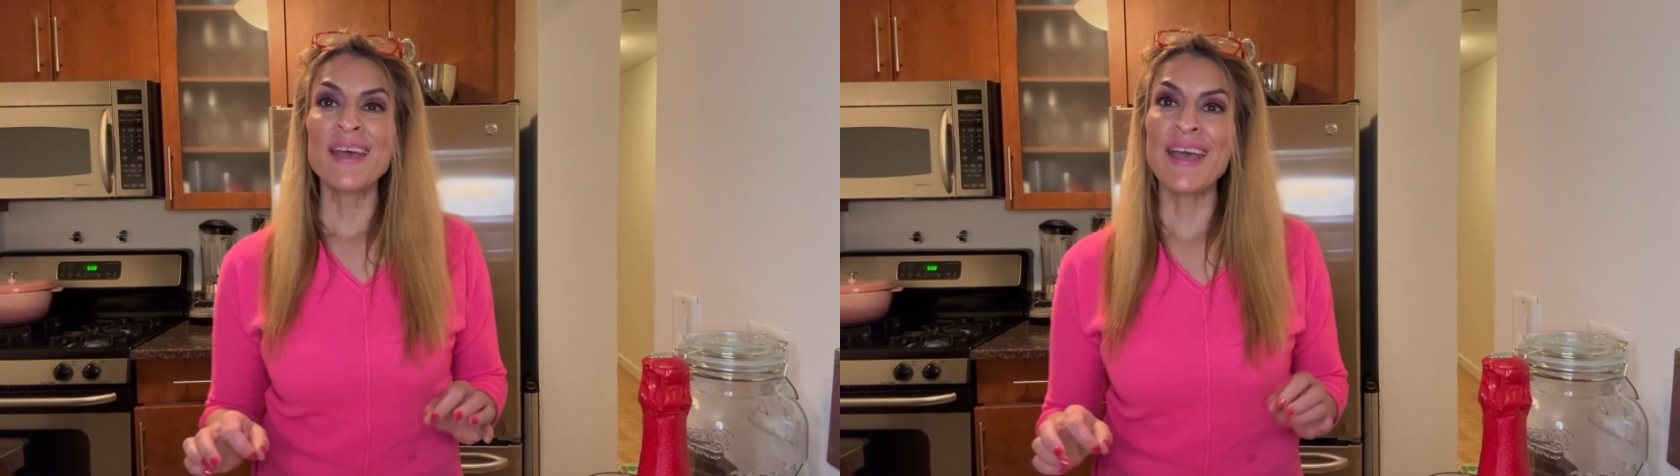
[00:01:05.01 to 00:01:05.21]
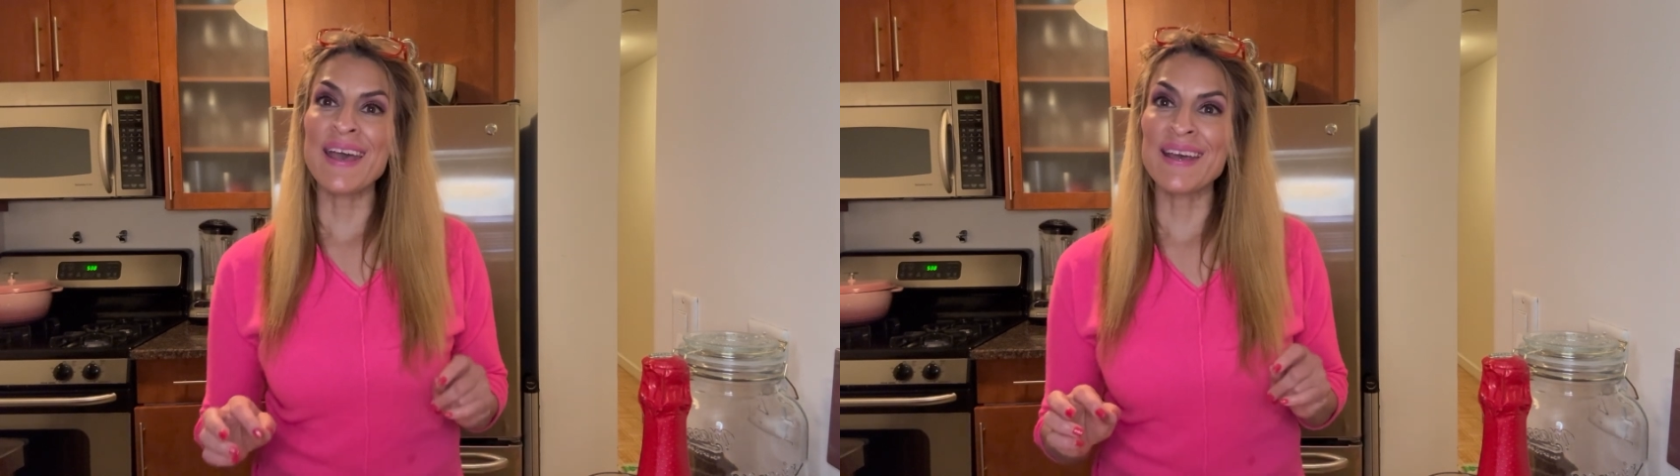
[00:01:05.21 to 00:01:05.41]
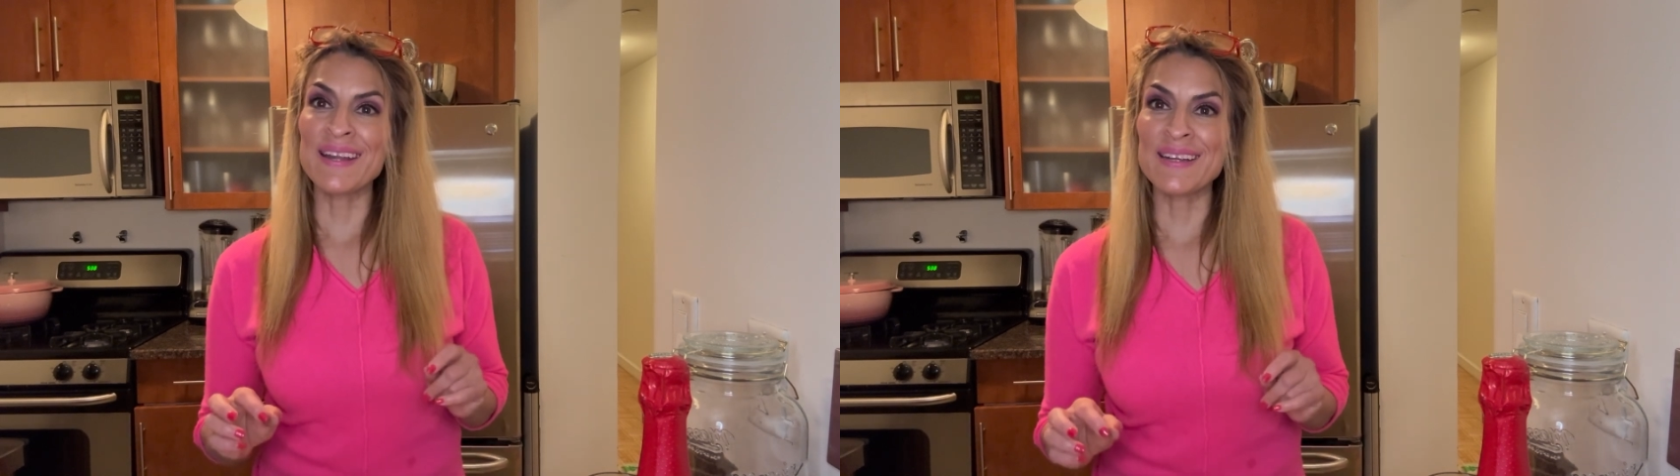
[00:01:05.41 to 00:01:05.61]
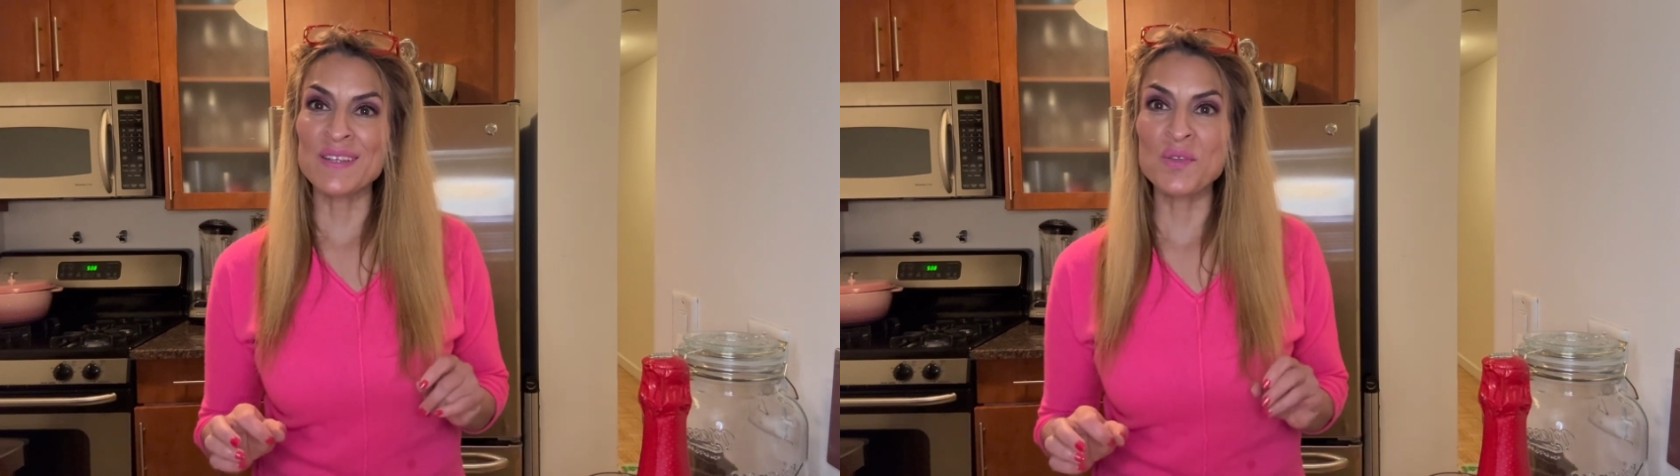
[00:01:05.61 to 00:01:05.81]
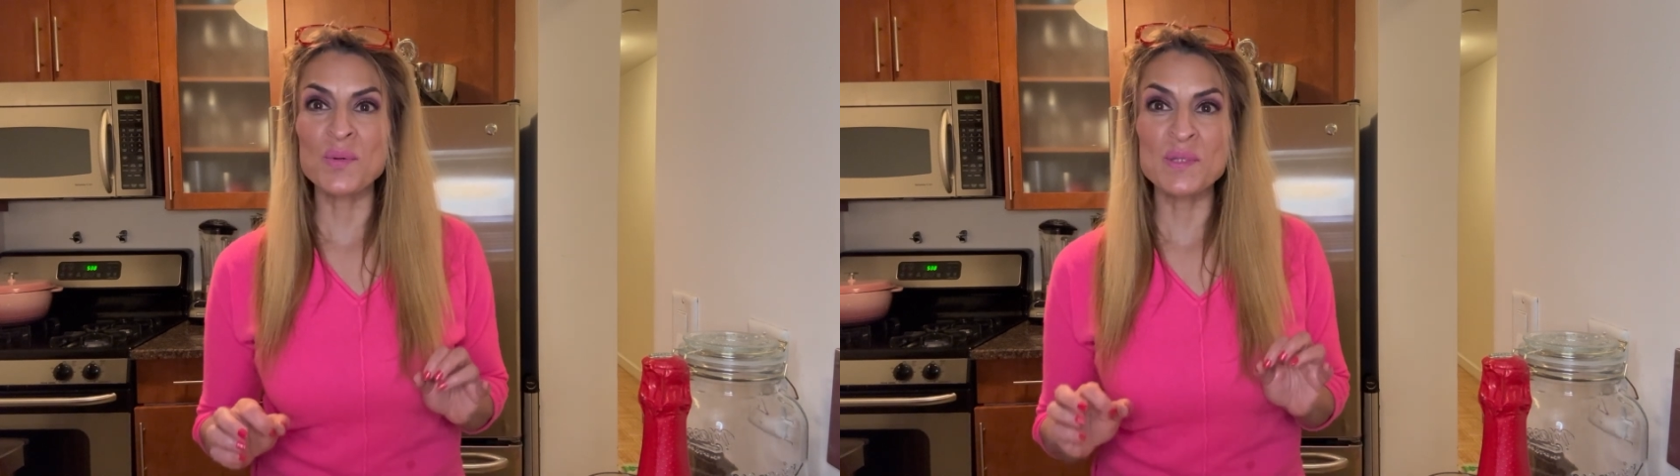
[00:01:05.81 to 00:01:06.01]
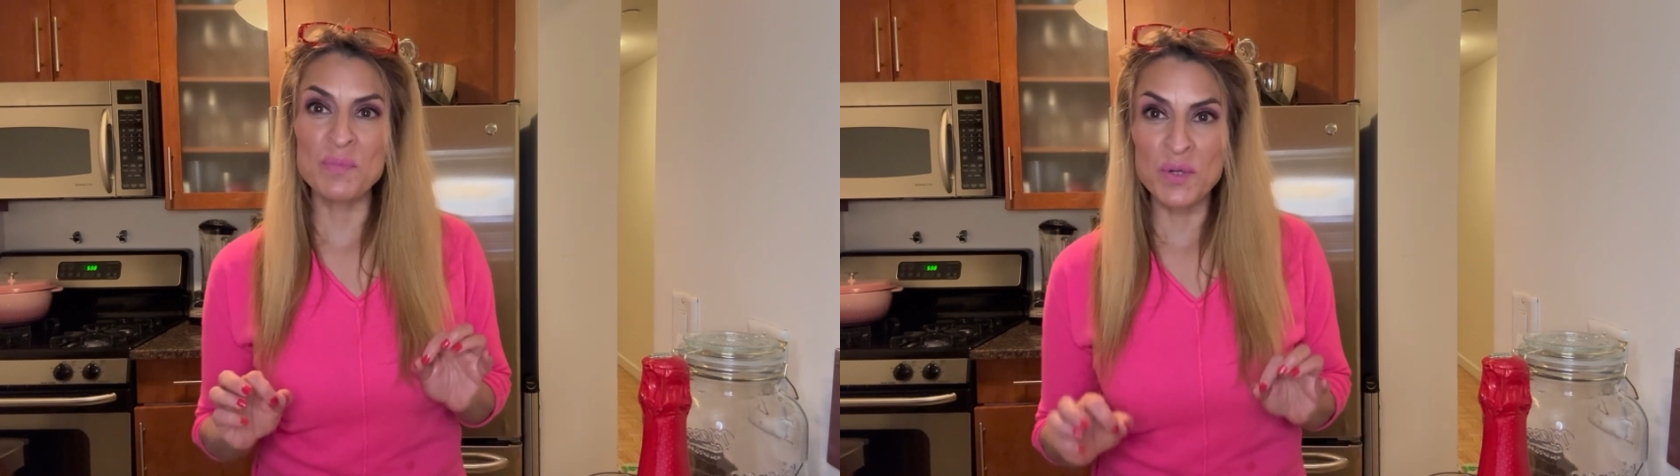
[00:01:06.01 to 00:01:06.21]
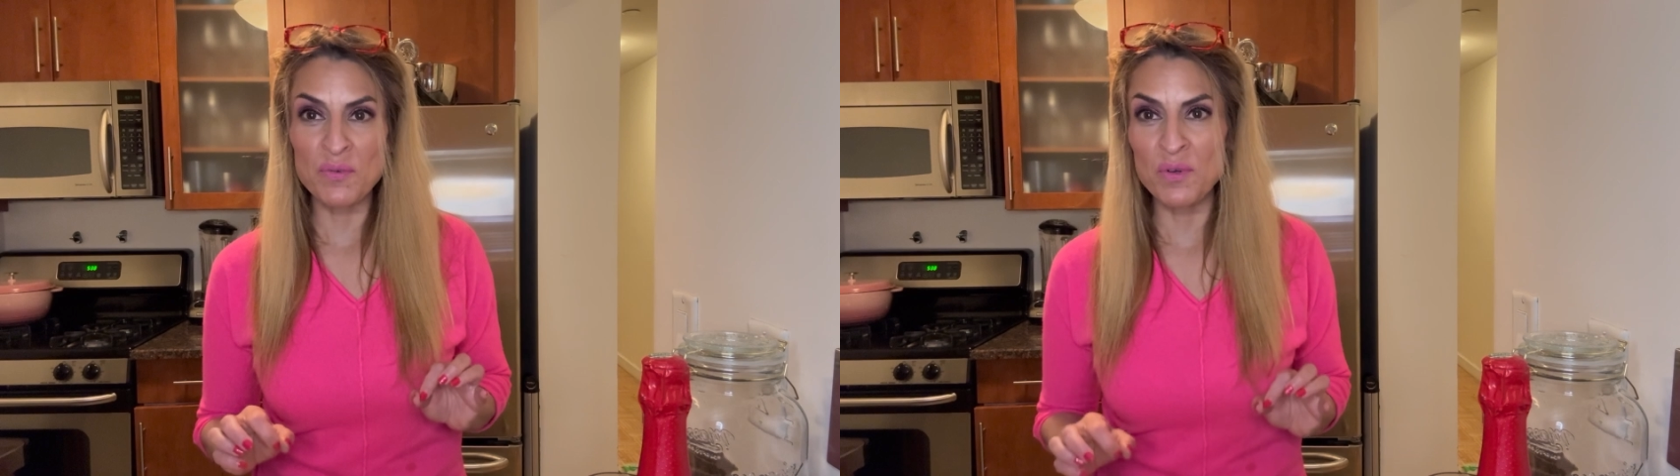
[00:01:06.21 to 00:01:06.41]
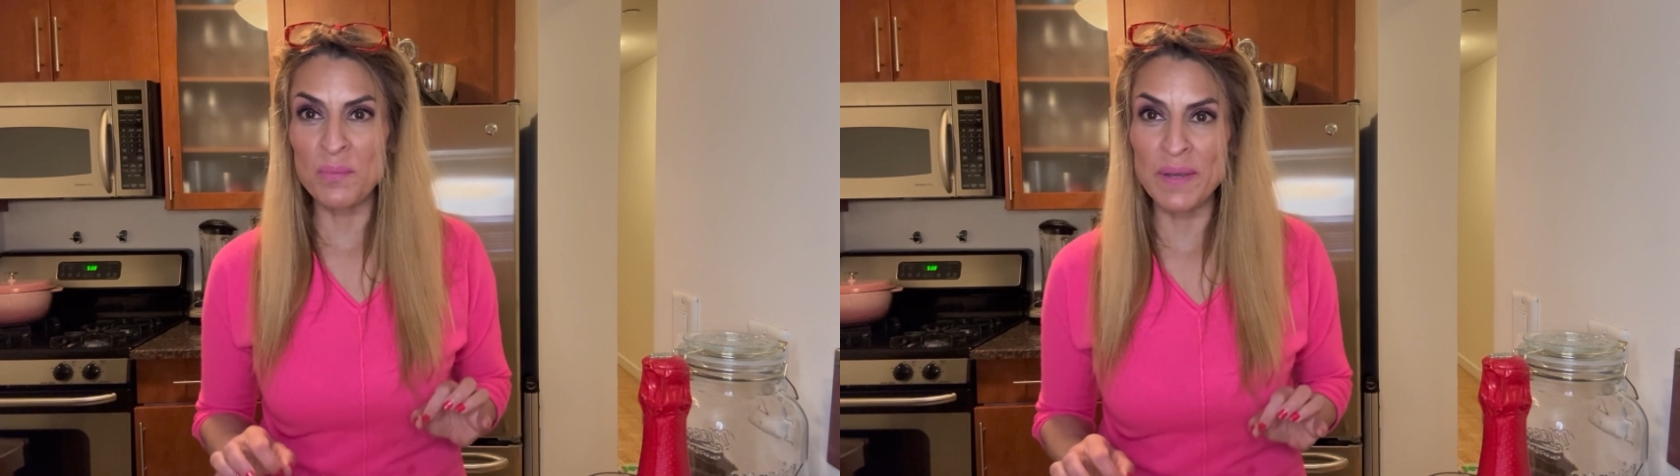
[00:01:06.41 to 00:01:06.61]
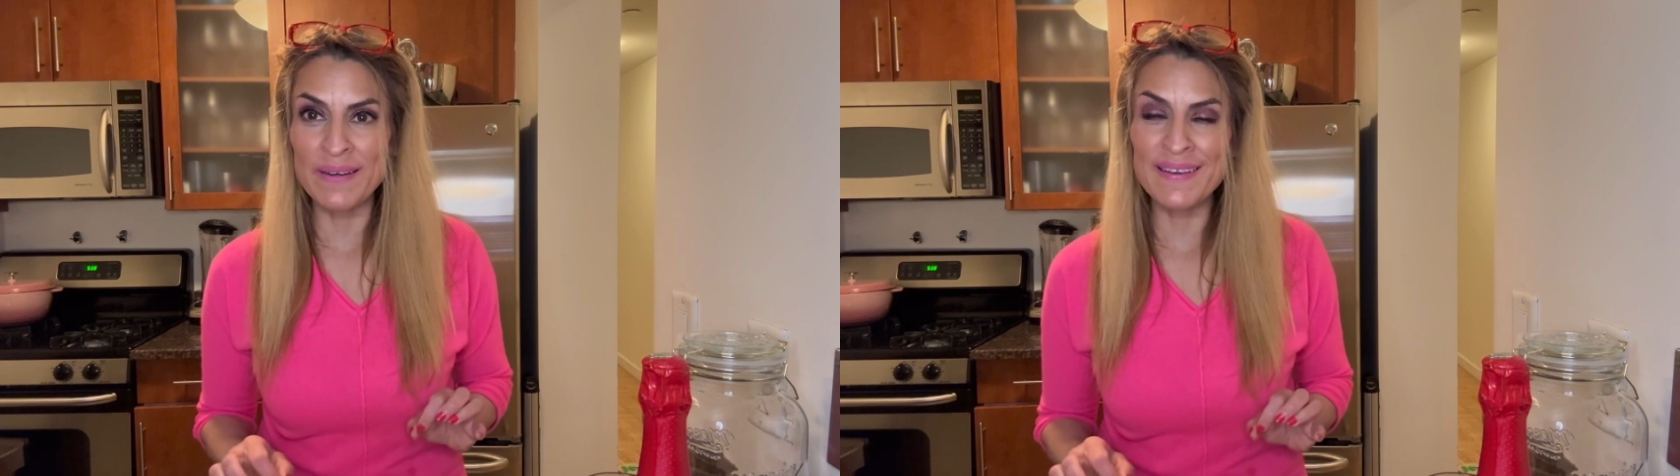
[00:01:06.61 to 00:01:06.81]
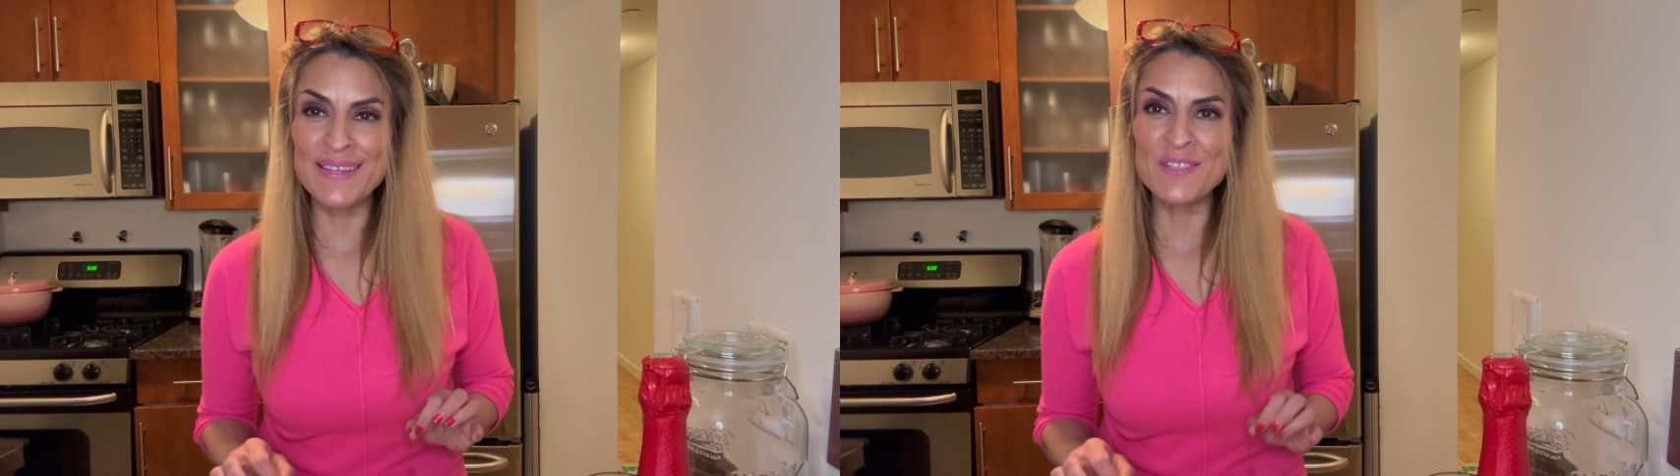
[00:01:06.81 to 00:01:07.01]
and those beautiful
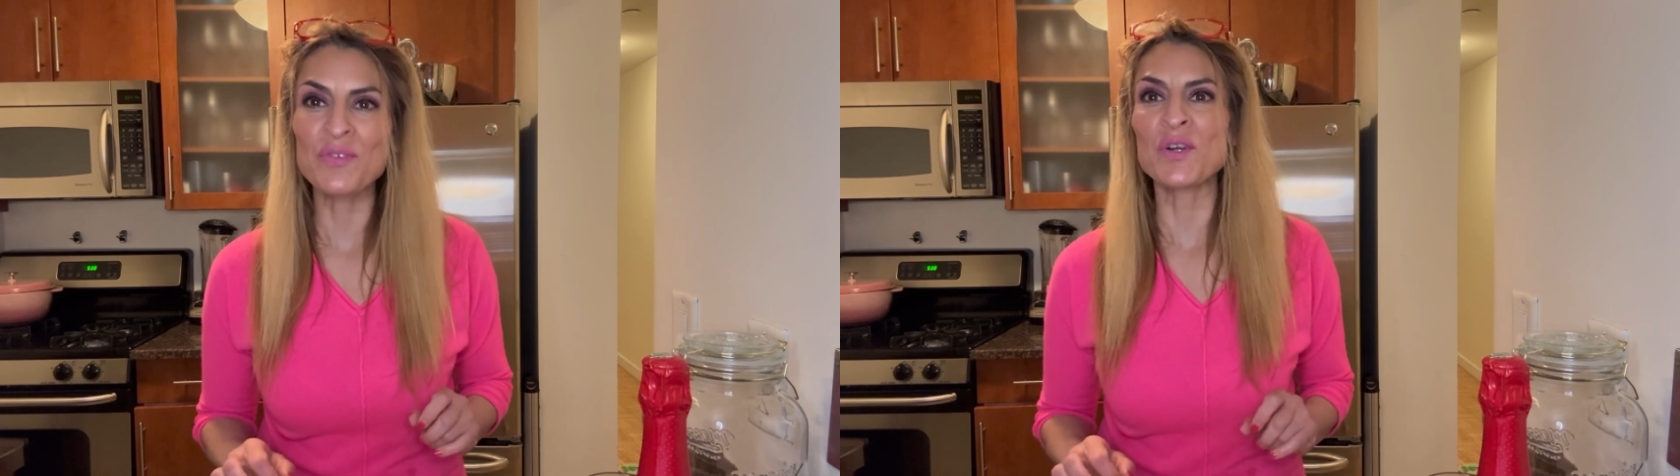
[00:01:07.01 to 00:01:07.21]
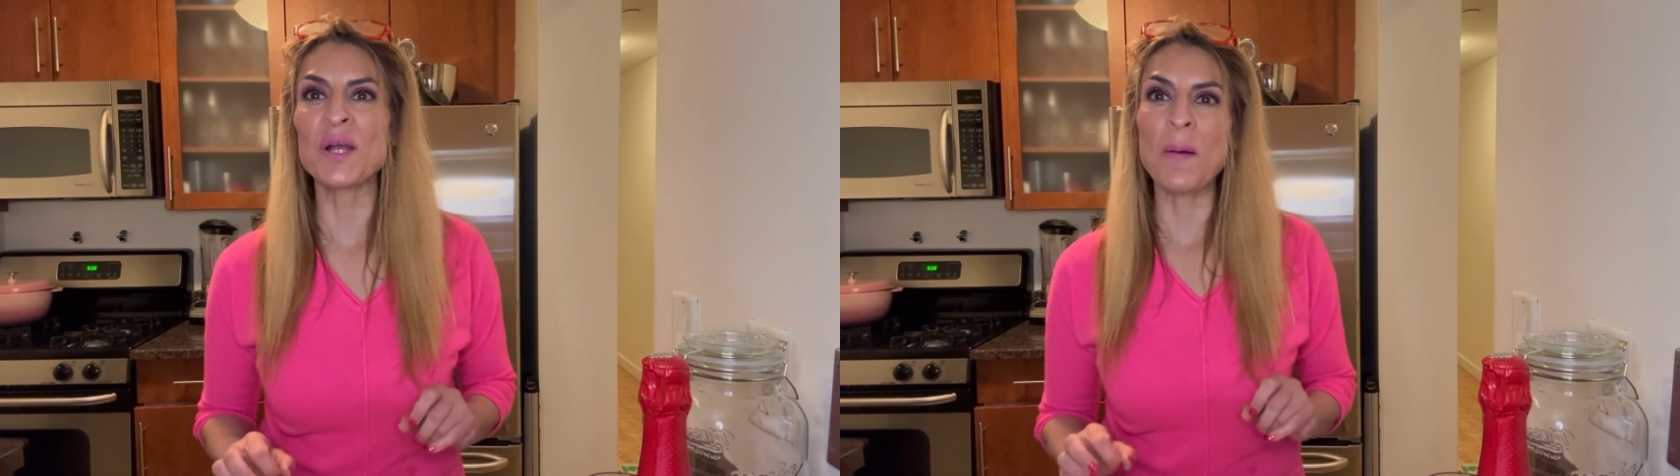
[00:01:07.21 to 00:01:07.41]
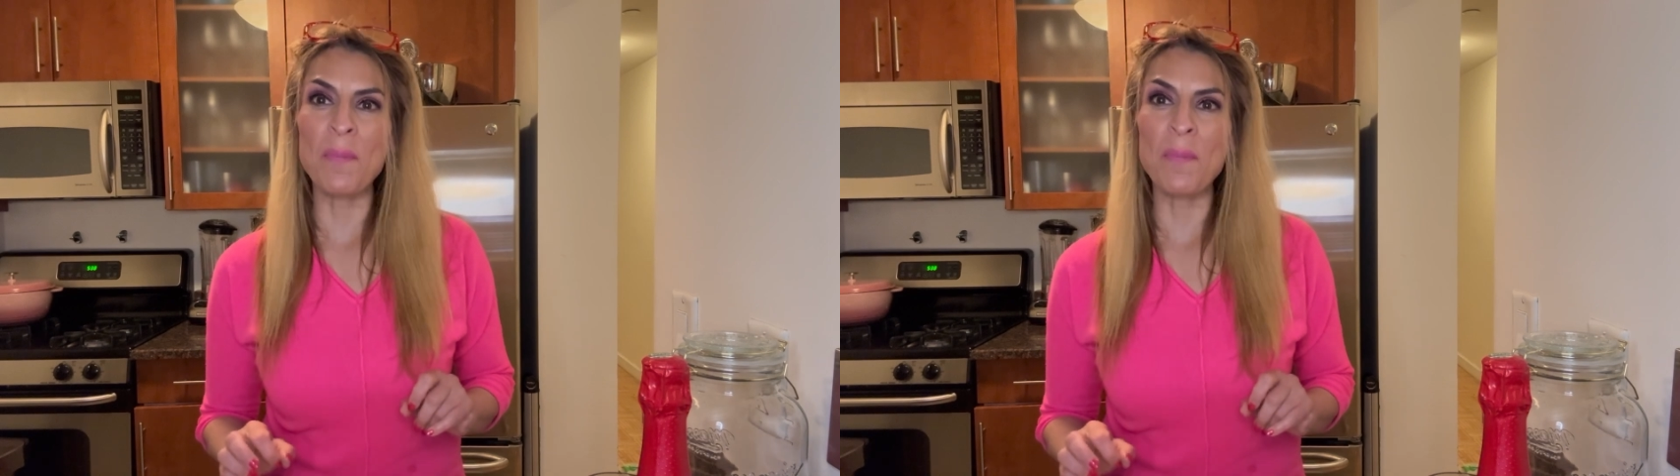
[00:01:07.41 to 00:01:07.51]
berries for a